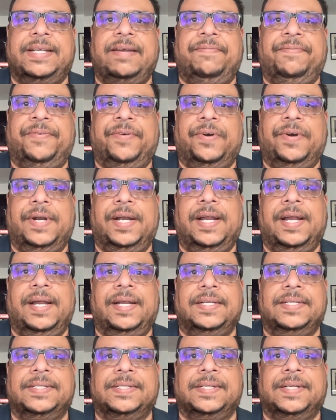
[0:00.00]
Zooey
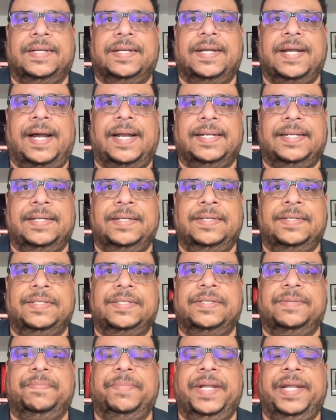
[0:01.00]
Zephyr has
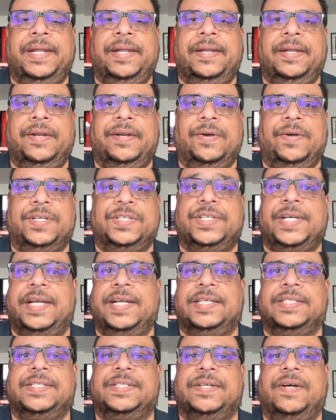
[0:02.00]
gotten to be, you know,
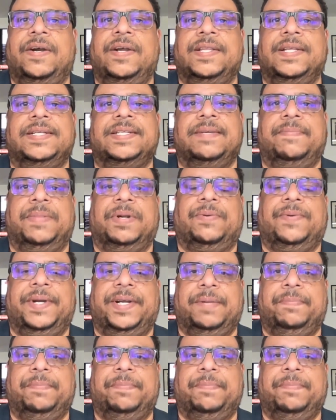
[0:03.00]
a shining star in the